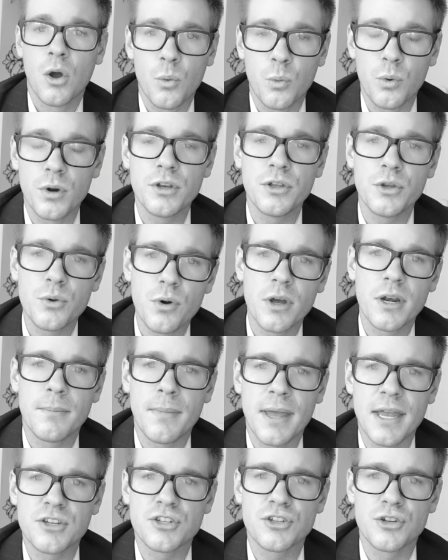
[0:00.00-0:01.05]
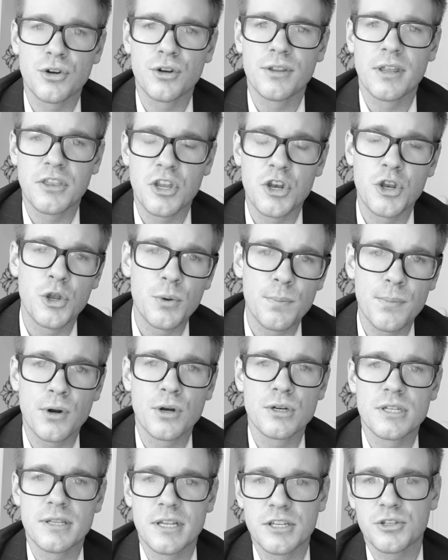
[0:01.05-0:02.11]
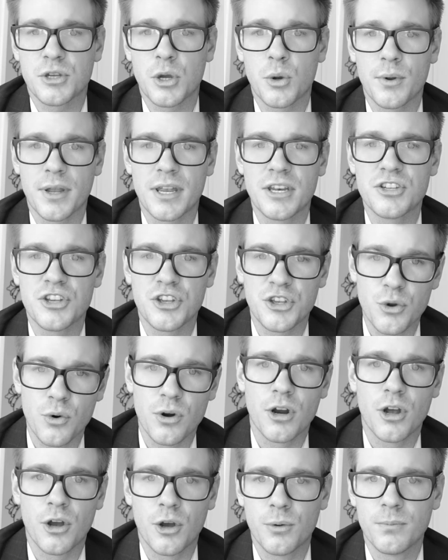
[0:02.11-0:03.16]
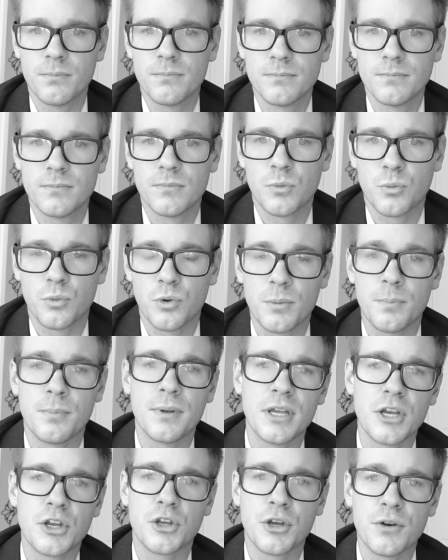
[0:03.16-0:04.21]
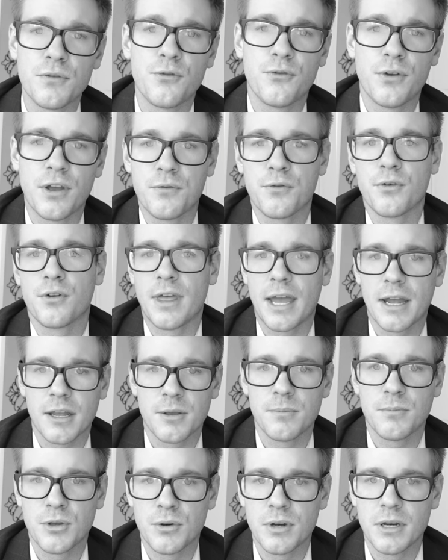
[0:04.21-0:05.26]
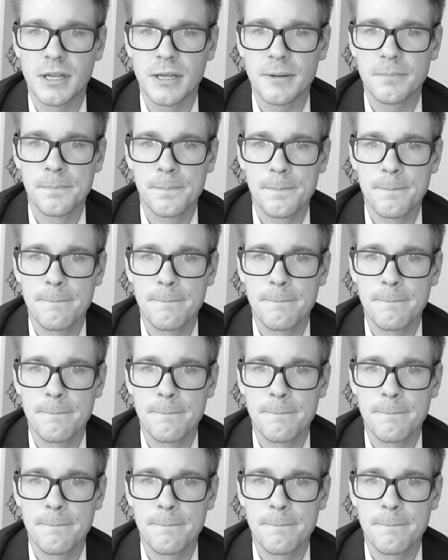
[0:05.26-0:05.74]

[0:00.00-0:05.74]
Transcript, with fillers: Wouldn't you want to make sure that the new person that's going into your home would be a good fit for that community?